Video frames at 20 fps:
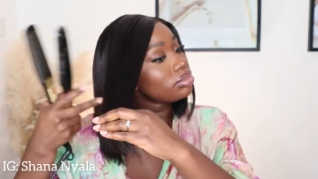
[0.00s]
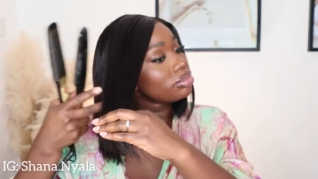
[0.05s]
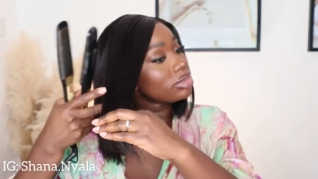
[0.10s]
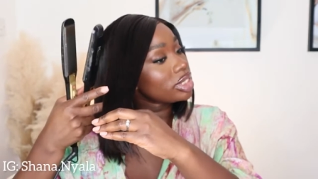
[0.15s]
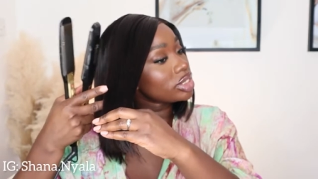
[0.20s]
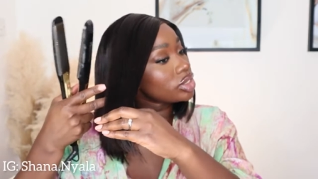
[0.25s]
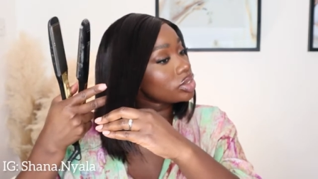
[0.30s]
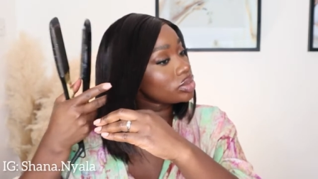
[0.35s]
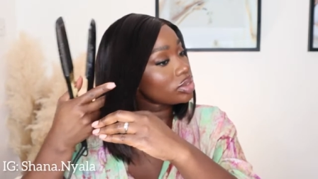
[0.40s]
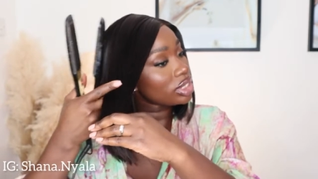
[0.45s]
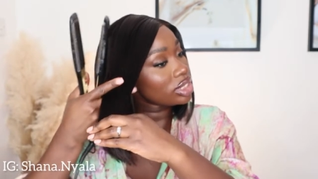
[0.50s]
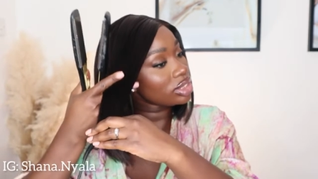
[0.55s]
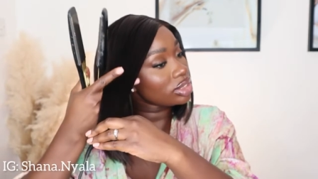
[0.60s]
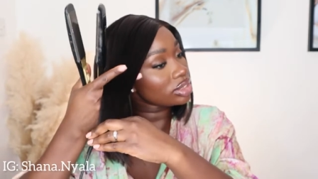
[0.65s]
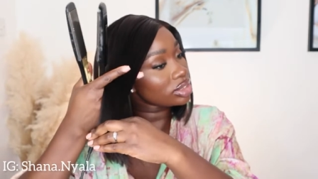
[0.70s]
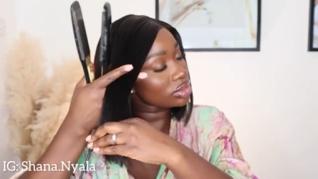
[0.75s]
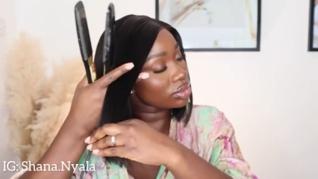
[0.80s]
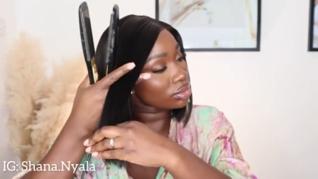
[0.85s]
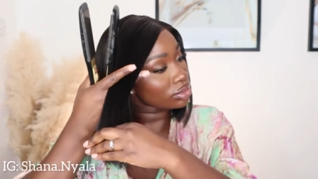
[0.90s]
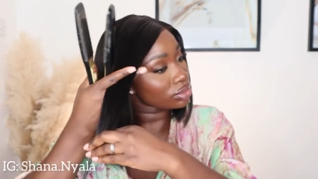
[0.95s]
My
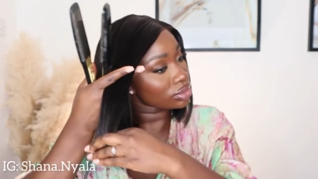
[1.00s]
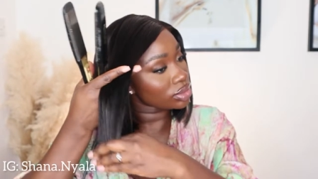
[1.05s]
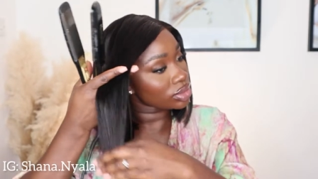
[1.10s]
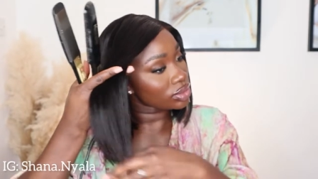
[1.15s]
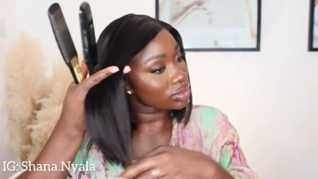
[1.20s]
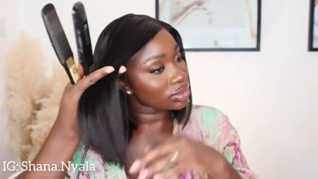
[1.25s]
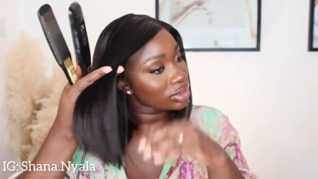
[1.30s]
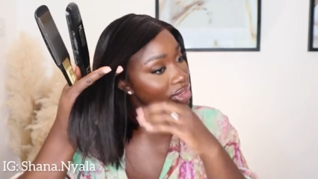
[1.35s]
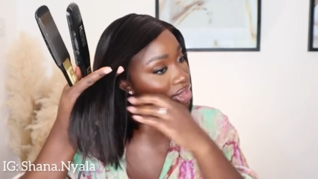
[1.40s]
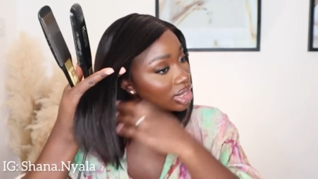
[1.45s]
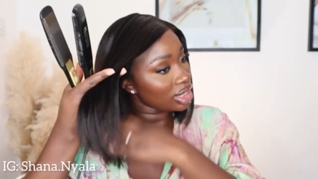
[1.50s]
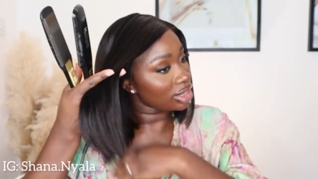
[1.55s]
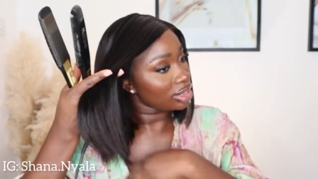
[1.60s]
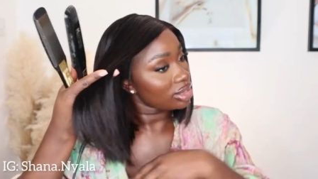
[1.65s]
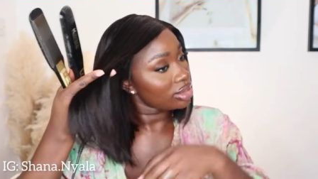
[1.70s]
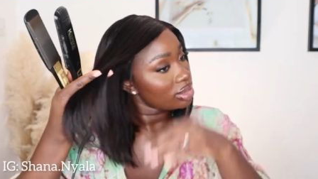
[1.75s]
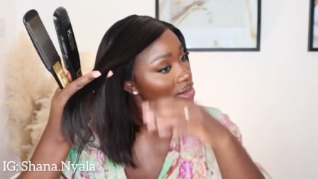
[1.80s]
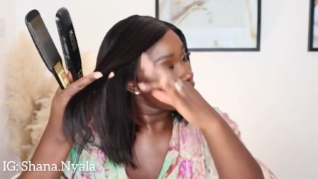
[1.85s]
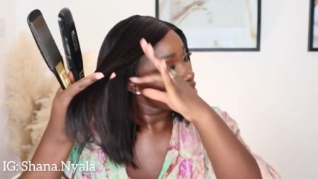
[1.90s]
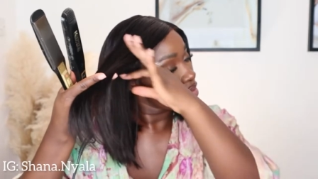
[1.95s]
straighteners are on
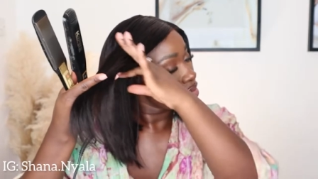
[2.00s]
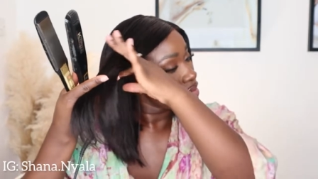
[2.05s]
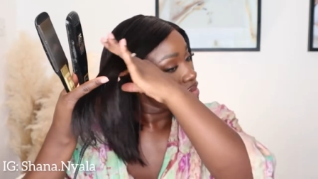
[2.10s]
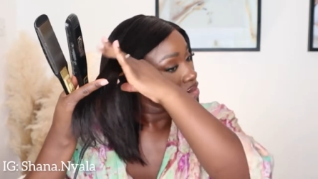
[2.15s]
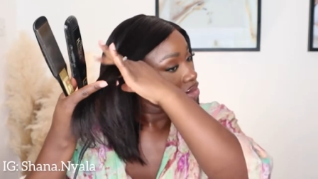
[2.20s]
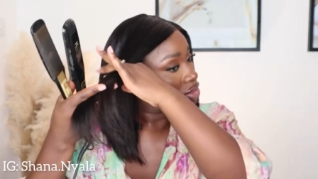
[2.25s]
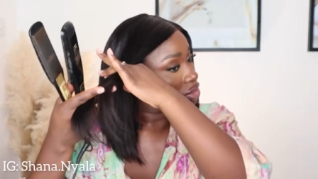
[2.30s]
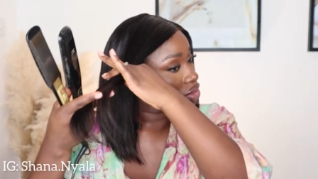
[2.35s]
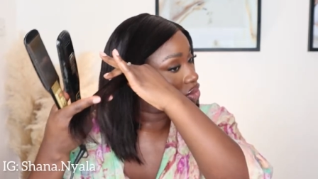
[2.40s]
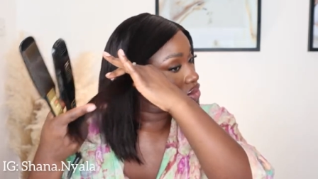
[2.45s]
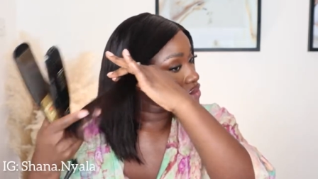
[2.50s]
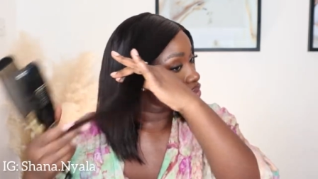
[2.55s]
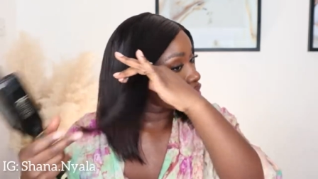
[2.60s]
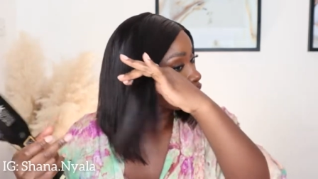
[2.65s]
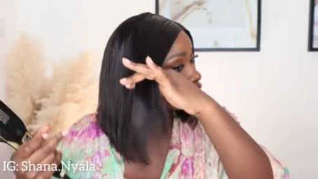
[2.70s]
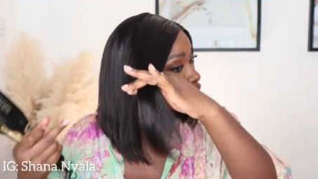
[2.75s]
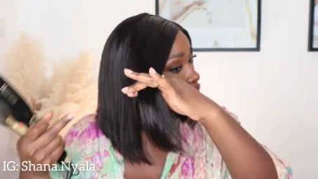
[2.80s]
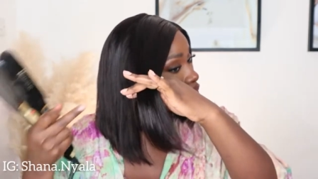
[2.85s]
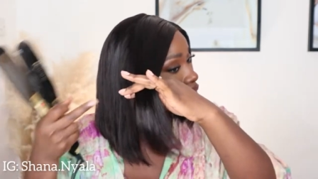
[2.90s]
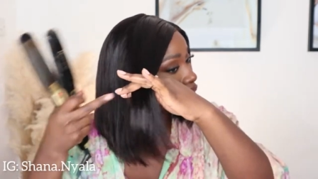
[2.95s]
210.
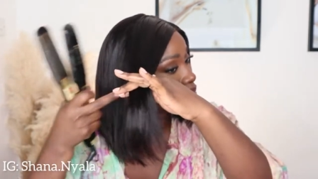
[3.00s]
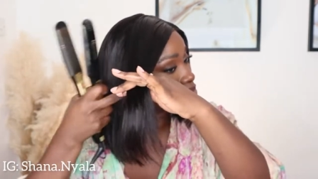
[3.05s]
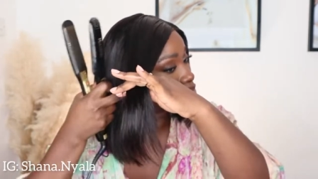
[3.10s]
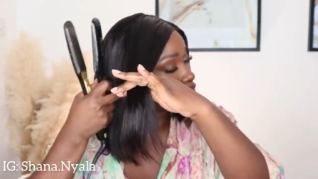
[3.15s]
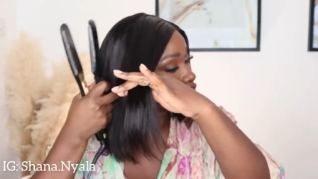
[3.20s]
So I'm